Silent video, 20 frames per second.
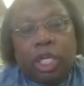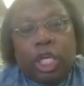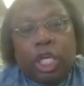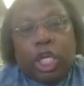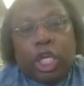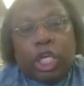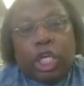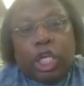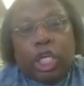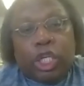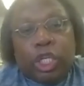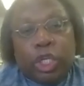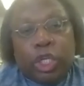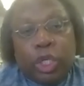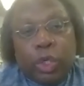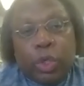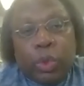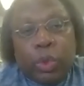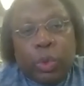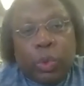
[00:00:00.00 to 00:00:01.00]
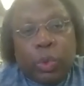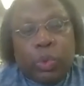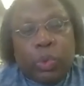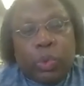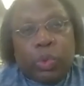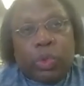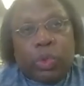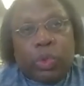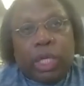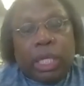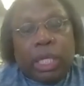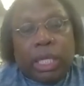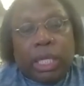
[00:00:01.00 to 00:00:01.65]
to use